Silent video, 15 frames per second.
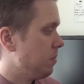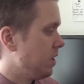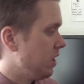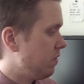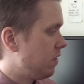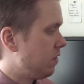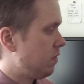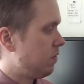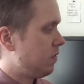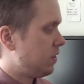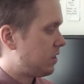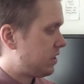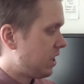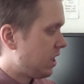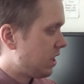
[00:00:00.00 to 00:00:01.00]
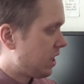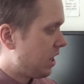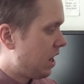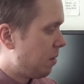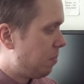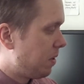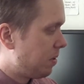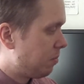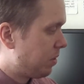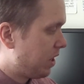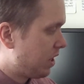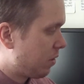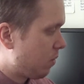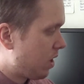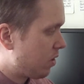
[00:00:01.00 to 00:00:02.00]
Even setting it up and
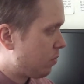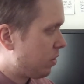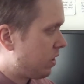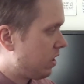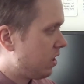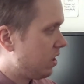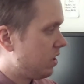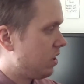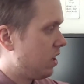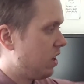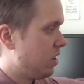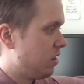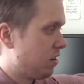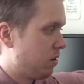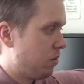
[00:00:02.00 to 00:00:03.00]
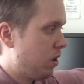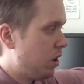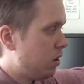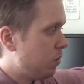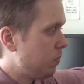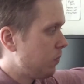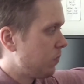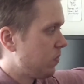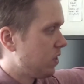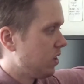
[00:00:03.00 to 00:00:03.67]
playing around with it in your own home,